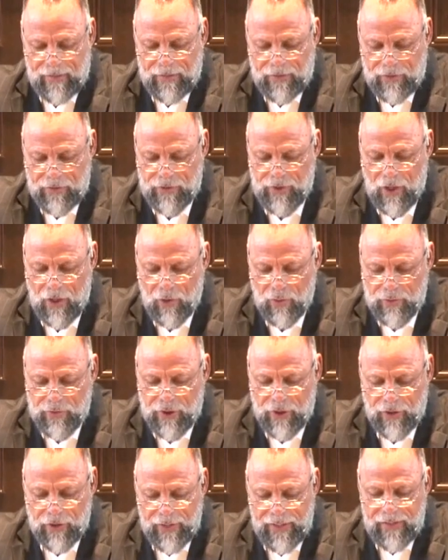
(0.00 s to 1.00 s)
So
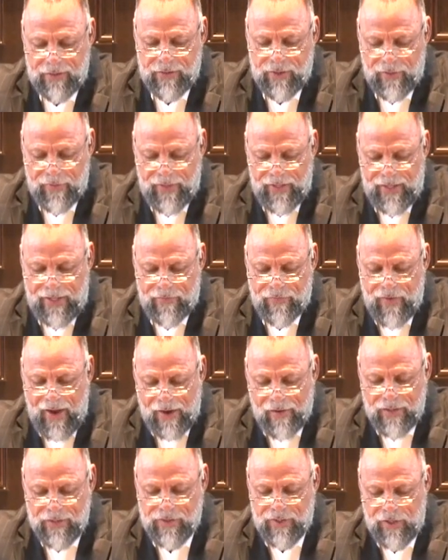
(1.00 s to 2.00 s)
turning to the
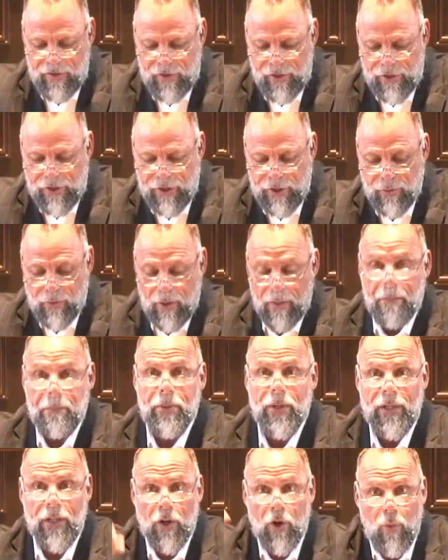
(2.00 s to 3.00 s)
Pharisees, Yeshua
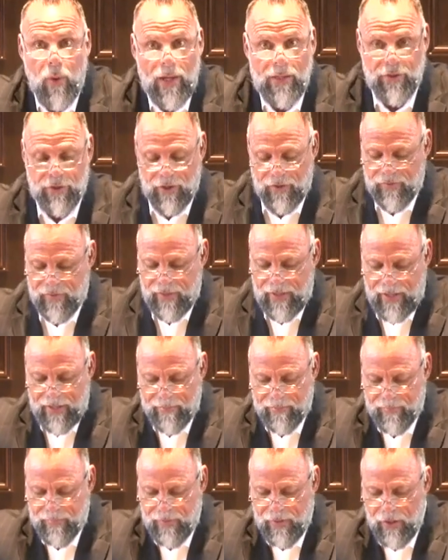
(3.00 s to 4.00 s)
put a question to
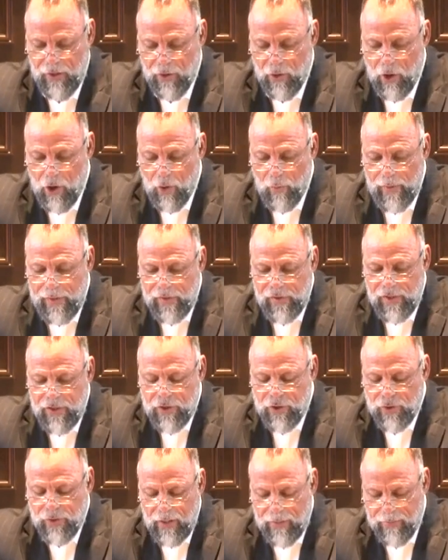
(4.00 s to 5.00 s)
them. You're always in
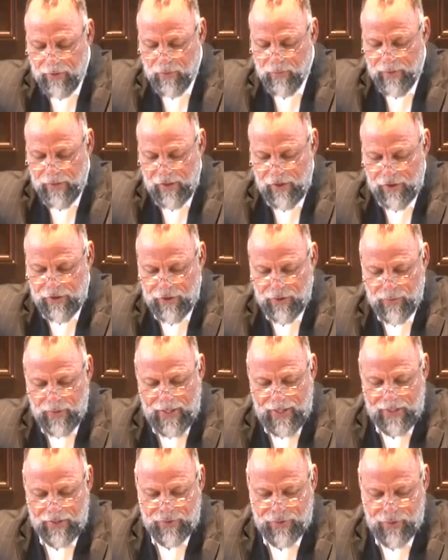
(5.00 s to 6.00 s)
trouble when
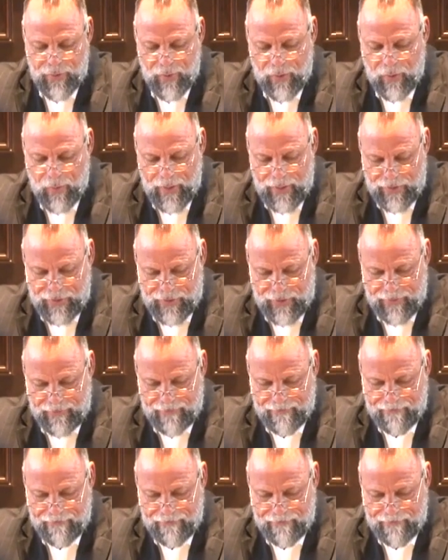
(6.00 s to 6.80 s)
Yeshua asks you a question.